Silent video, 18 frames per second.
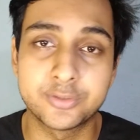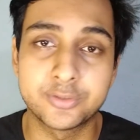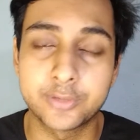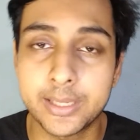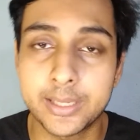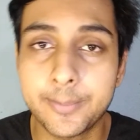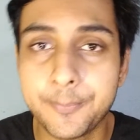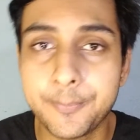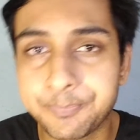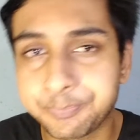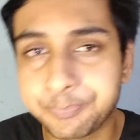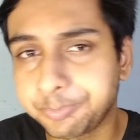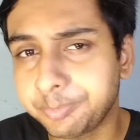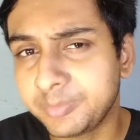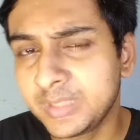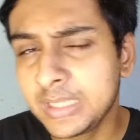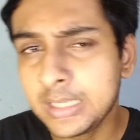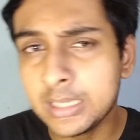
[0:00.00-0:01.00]
Okay,
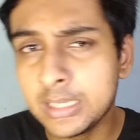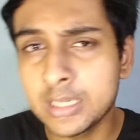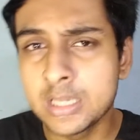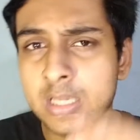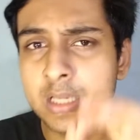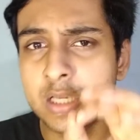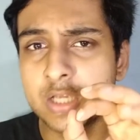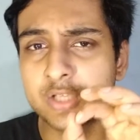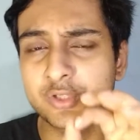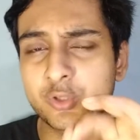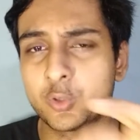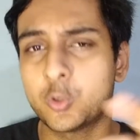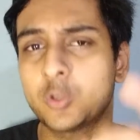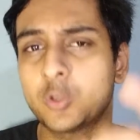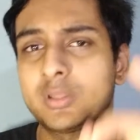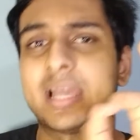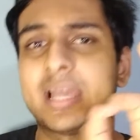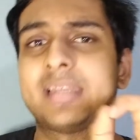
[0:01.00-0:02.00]

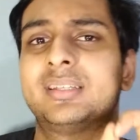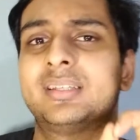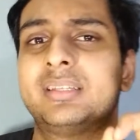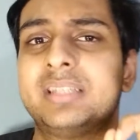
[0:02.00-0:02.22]
so that is